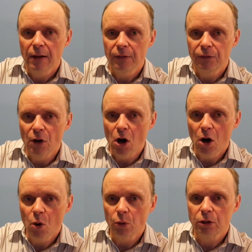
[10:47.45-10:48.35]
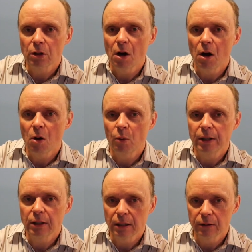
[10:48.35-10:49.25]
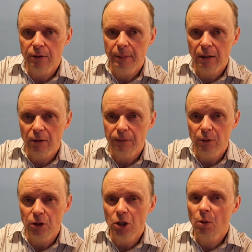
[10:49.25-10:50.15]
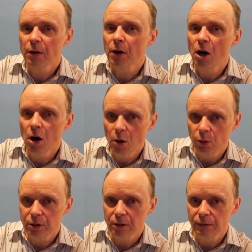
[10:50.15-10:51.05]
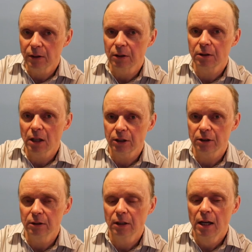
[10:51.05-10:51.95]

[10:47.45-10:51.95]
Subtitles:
The host always held the microphone. You are the host of the discussion.